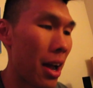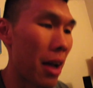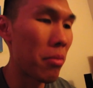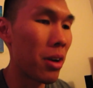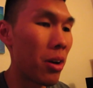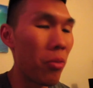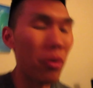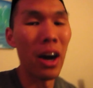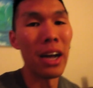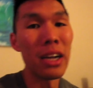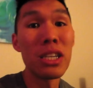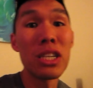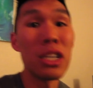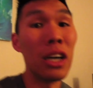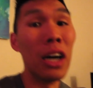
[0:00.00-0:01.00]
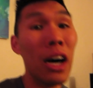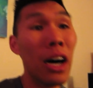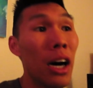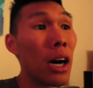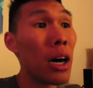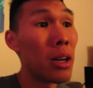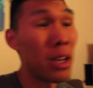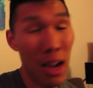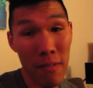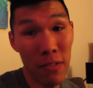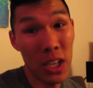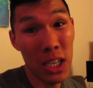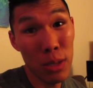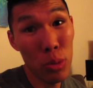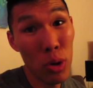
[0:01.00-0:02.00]
I'm gonna watch a
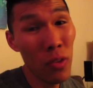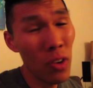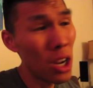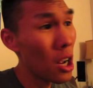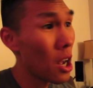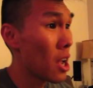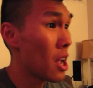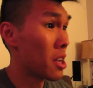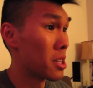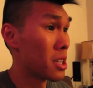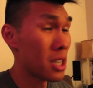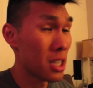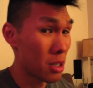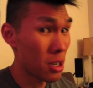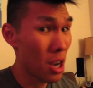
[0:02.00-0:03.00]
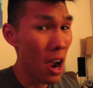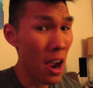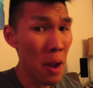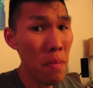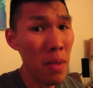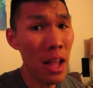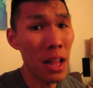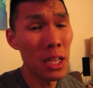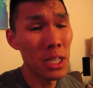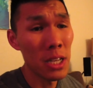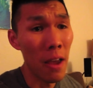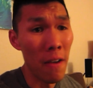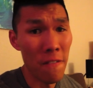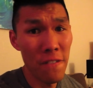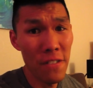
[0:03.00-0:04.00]
Netflix movie. This time it's
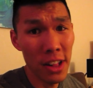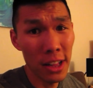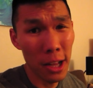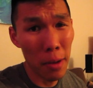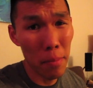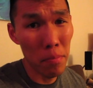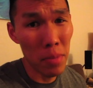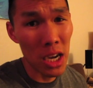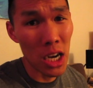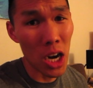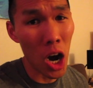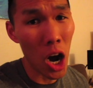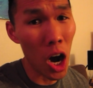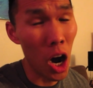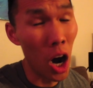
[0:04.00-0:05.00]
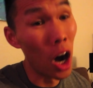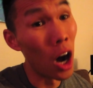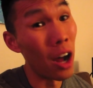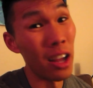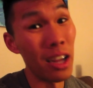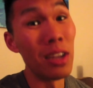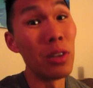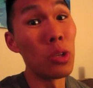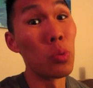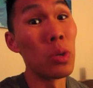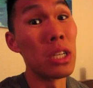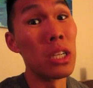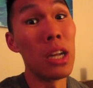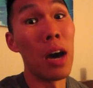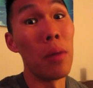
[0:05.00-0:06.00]
Philomena. It
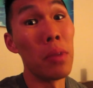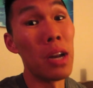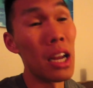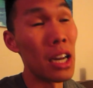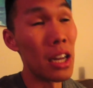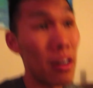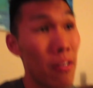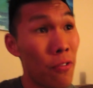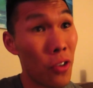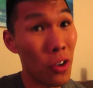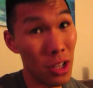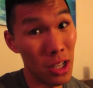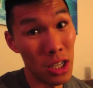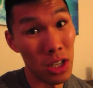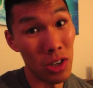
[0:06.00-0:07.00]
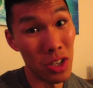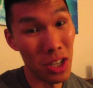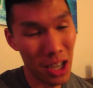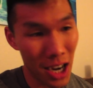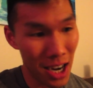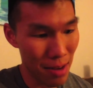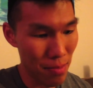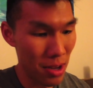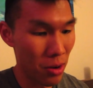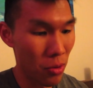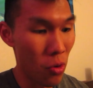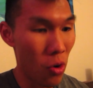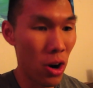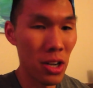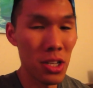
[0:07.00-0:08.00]
was nominated for this year's Academy
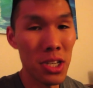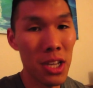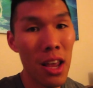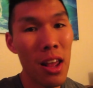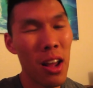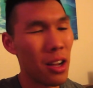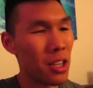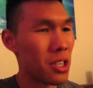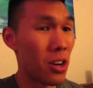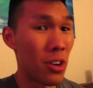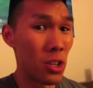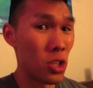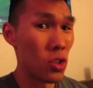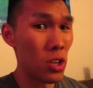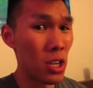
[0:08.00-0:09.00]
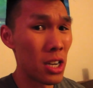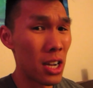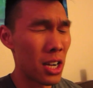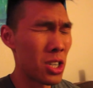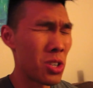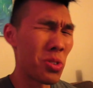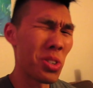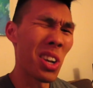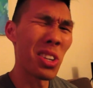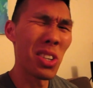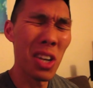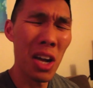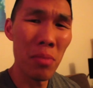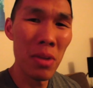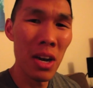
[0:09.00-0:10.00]
Awards, starring Judi Dench. She was also
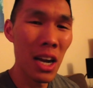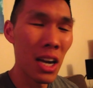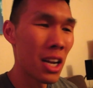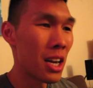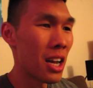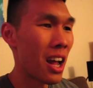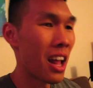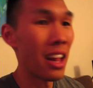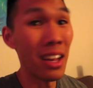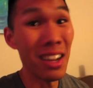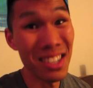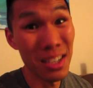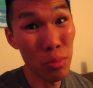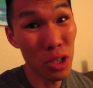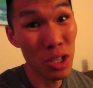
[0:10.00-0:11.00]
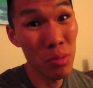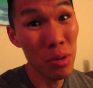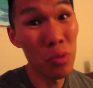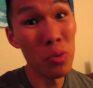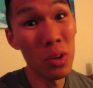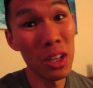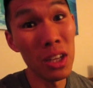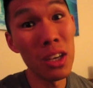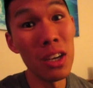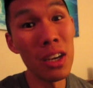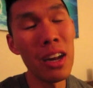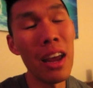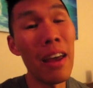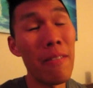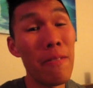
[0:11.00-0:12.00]
nominated. It's supposed to be really
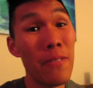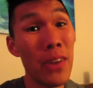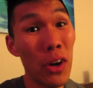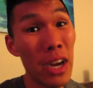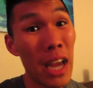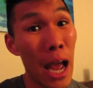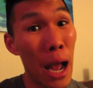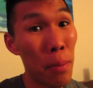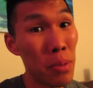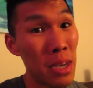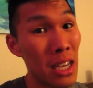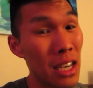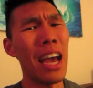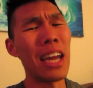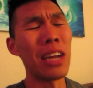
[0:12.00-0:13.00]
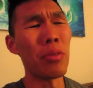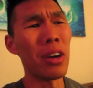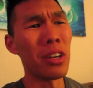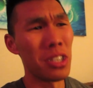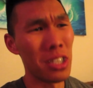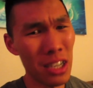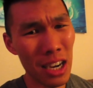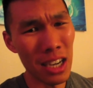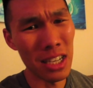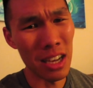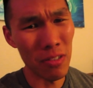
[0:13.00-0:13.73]
good and very happy. Anyway, I'll see you guys